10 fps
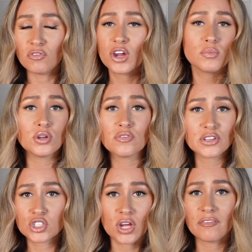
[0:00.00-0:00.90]
very
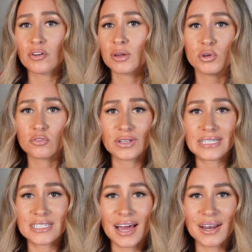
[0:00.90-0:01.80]
beautifully shot, very beautifully
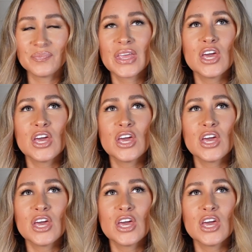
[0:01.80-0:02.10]
done.